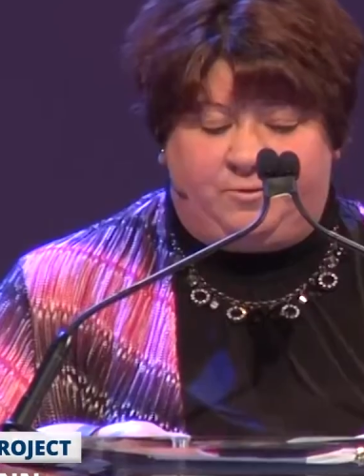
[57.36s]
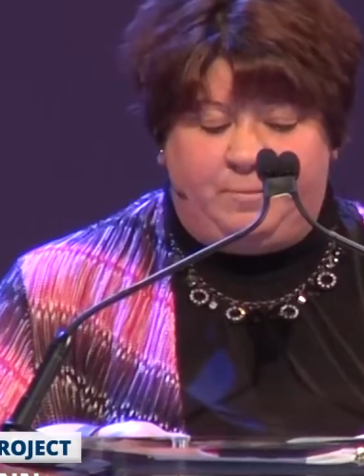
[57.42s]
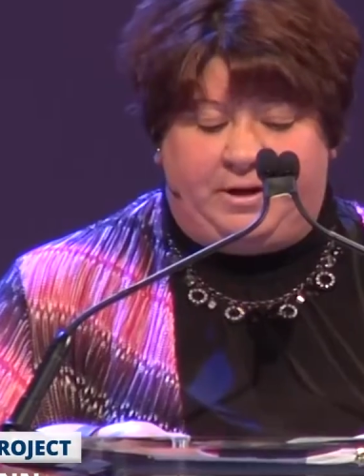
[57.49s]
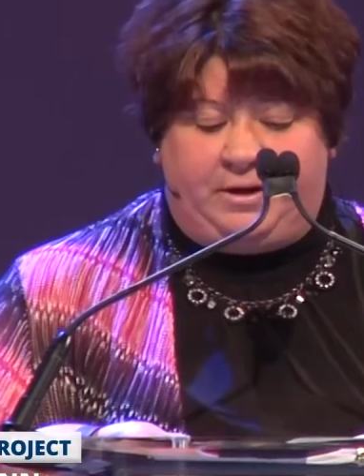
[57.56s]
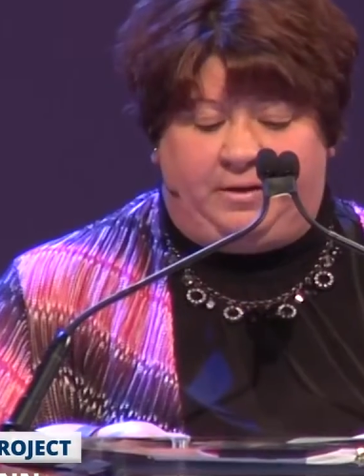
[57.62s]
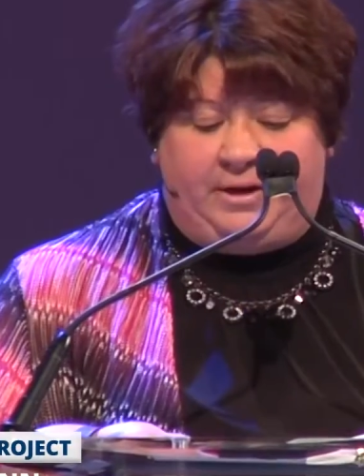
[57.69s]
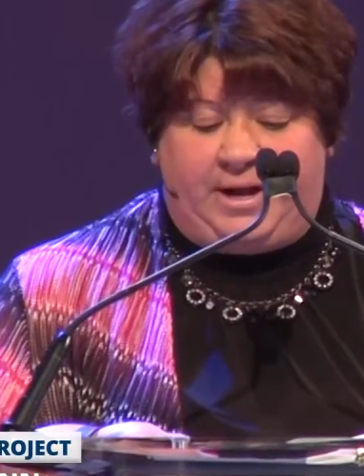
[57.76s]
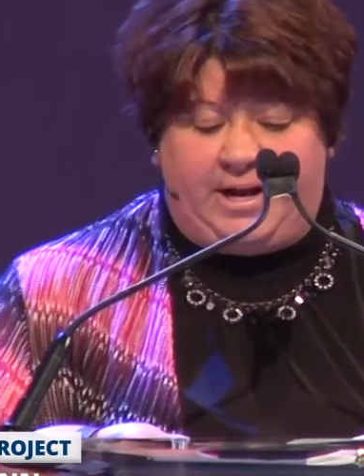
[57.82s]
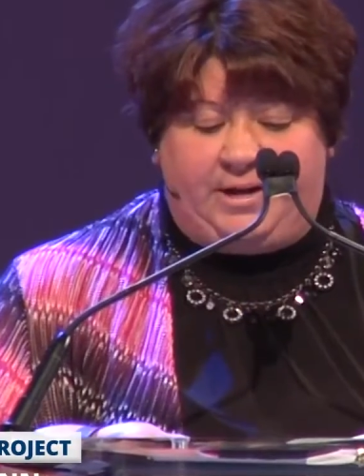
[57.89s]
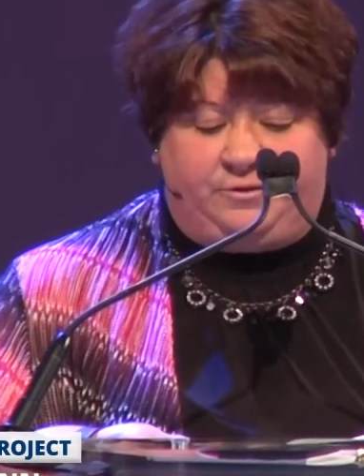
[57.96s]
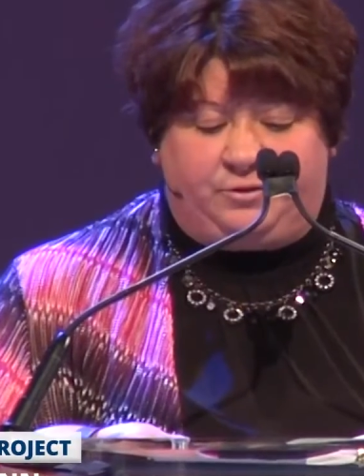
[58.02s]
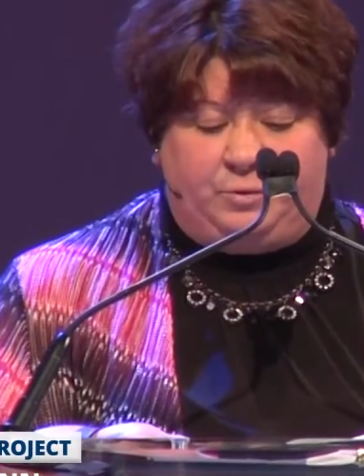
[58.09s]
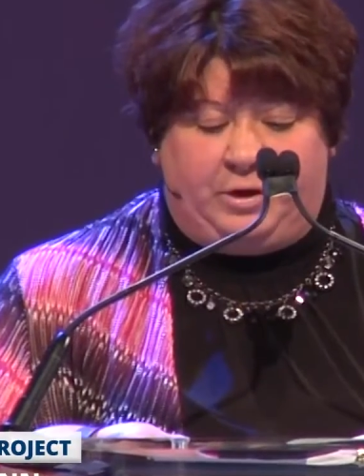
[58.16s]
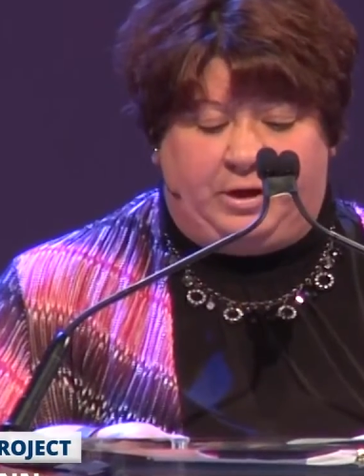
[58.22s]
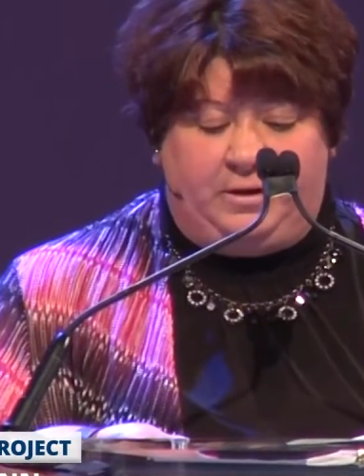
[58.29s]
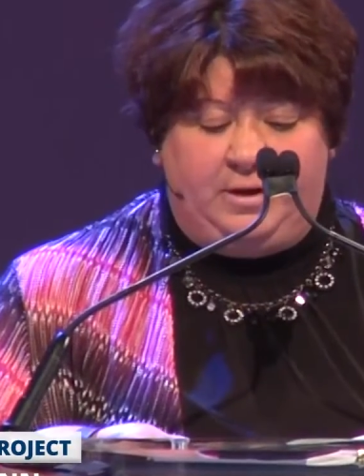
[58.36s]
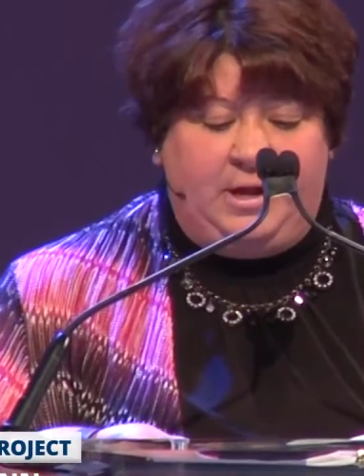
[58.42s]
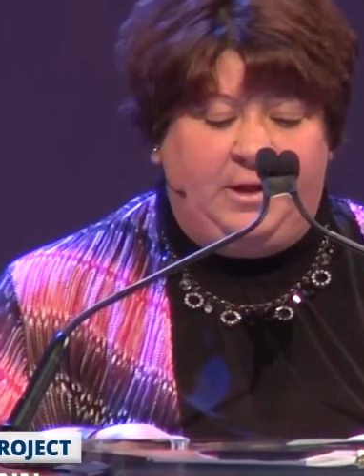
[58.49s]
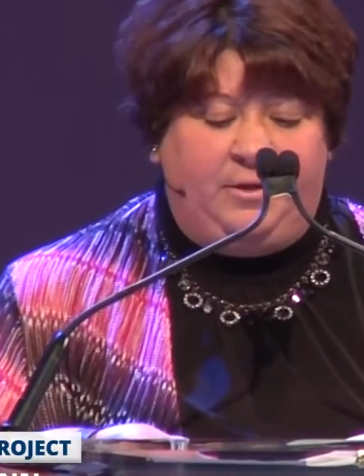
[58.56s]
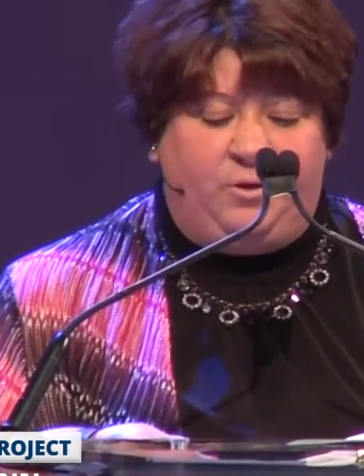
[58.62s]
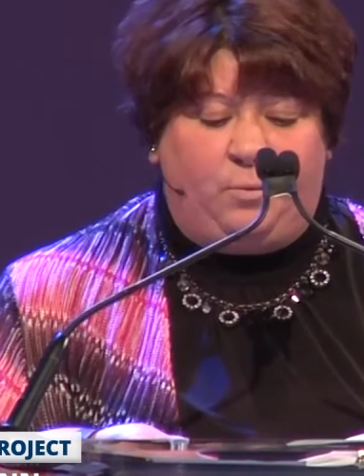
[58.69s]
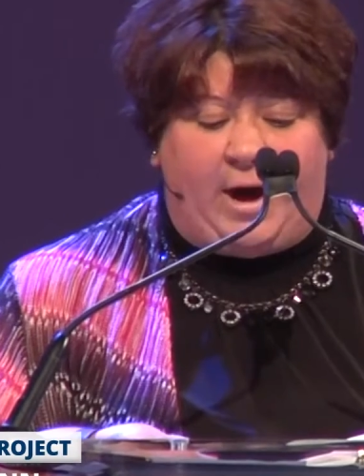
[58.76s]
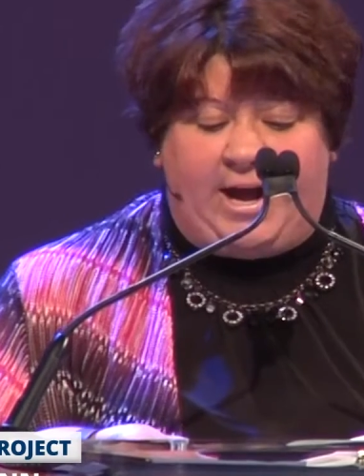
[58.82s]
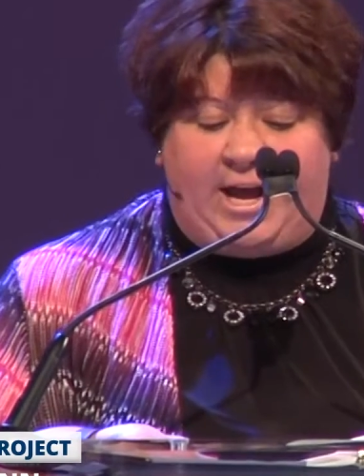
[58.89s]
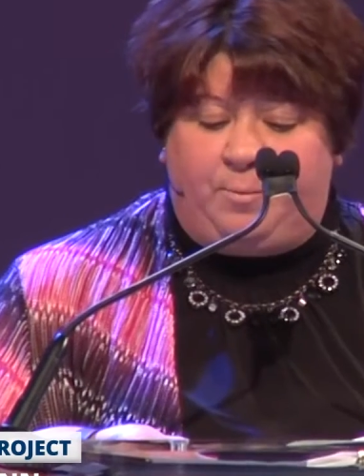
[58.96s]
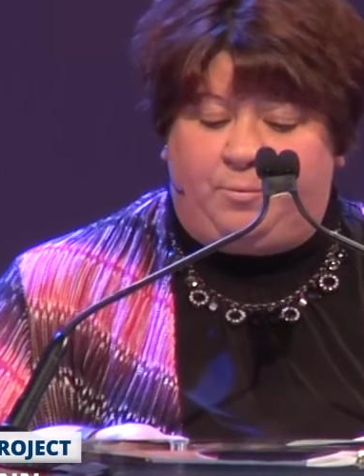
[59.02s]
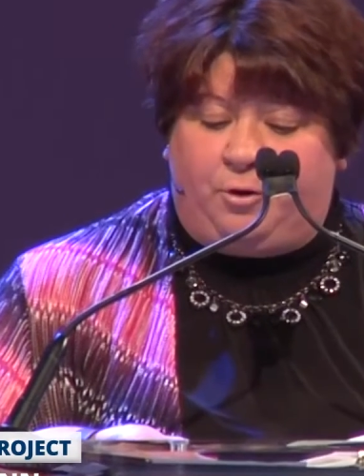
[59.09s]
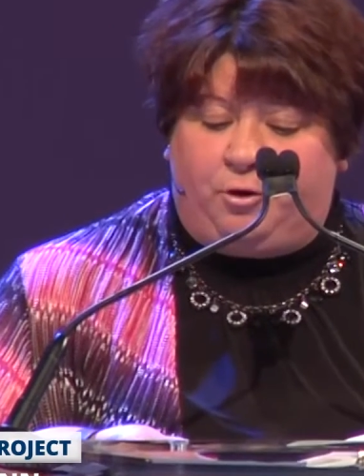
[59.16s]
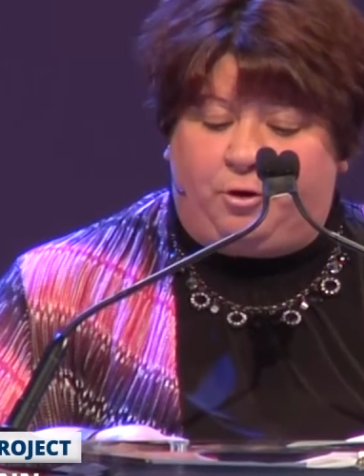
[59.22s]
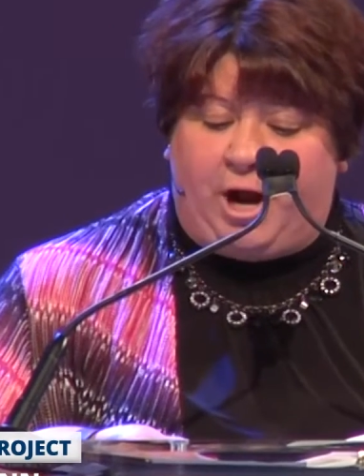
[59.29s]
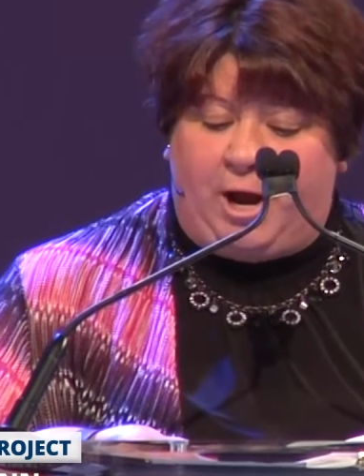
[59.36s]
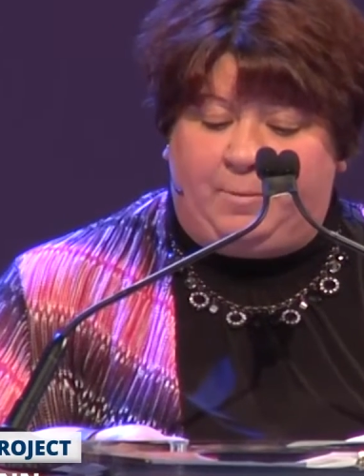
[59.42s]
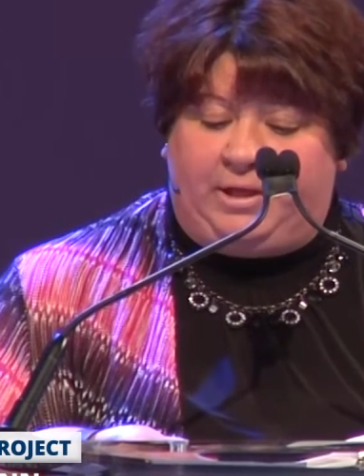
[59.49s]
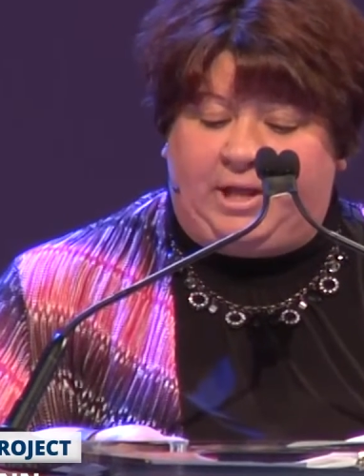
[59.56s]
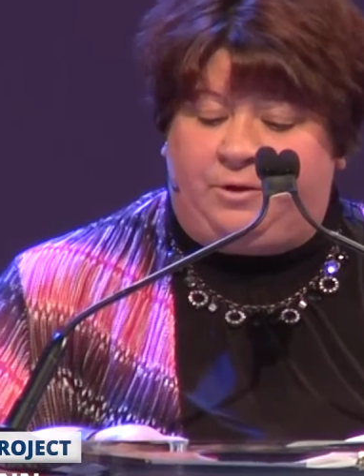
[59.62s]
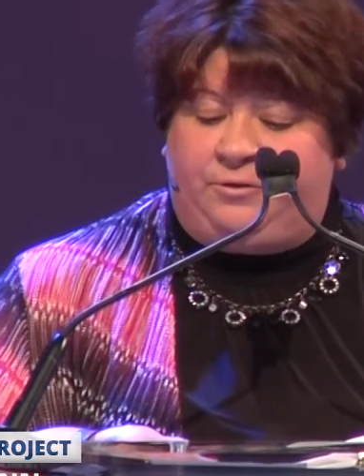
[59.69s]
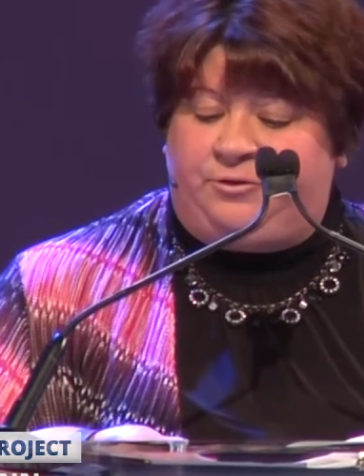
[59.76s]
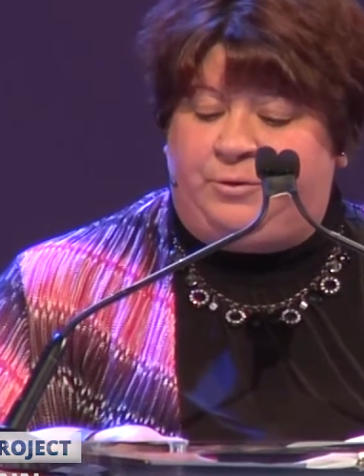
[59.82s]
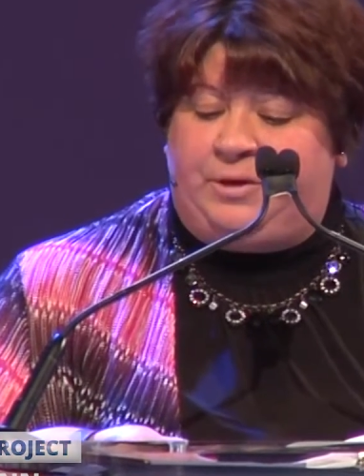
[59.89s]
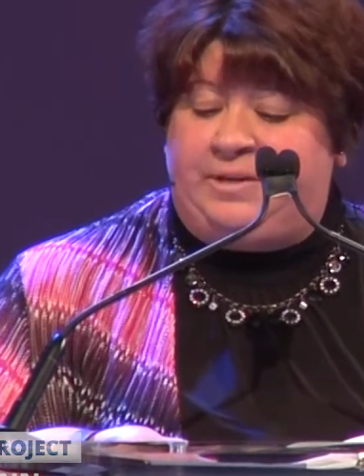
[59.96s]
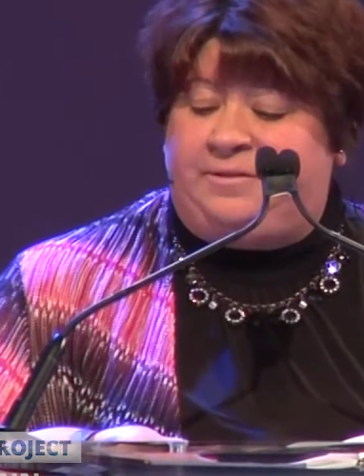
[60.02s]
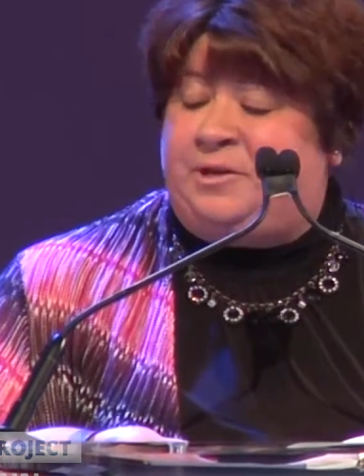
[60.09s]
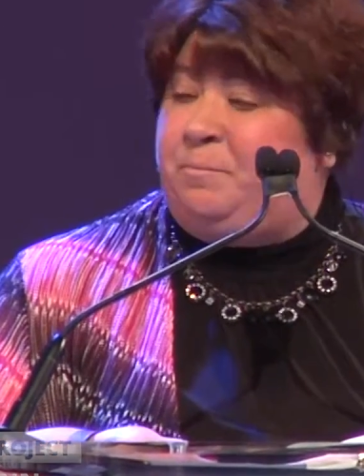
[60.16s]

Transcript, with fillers: middle and high school. The YA program allows students to